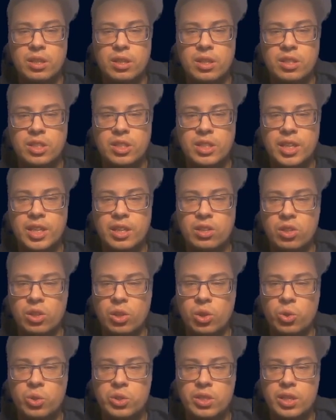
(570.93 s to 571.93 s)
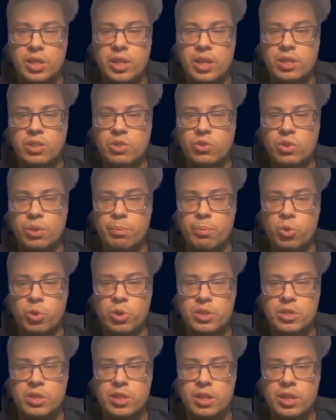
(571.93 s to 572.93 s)
detailed logs and
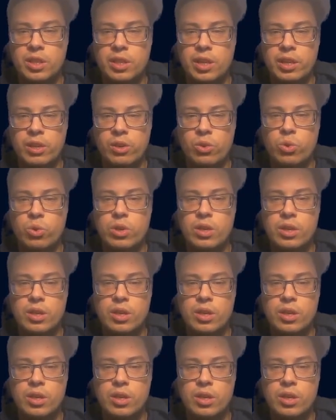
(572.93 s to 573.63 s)
reports in Allure,